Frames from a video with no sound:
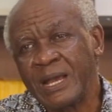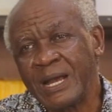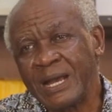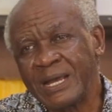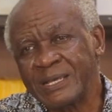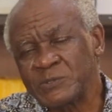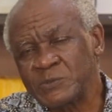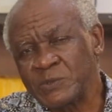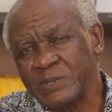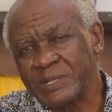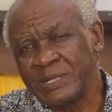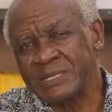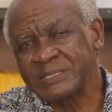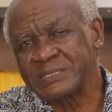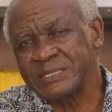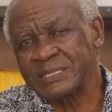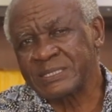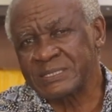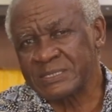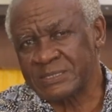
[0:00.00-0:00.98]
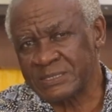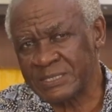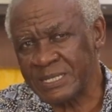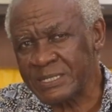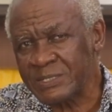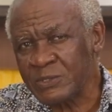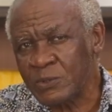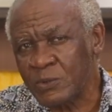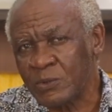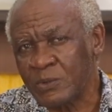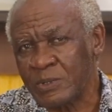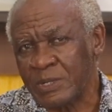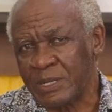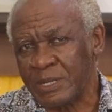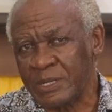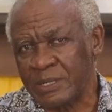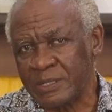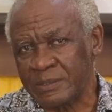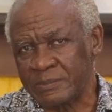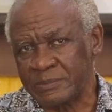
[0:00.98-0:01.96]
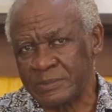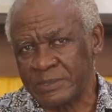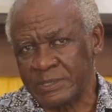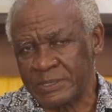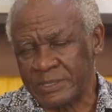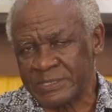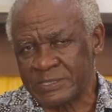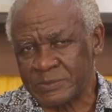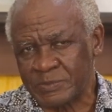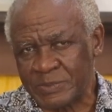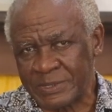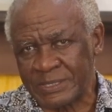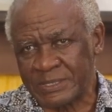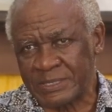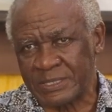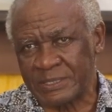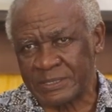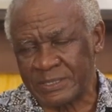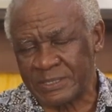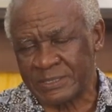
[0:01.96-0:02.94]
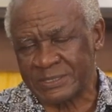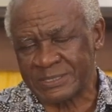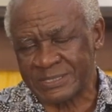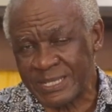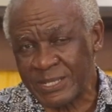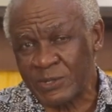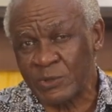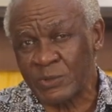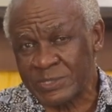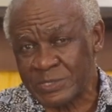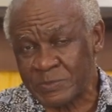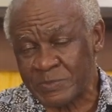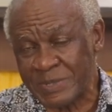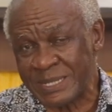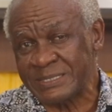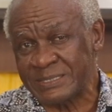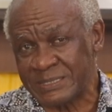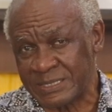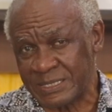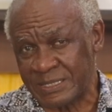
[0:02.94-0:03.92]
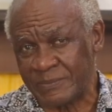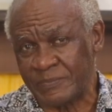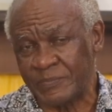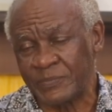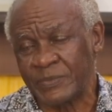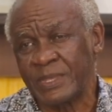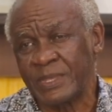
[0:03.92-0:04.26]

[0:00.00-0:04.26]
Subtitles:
as well as external expansion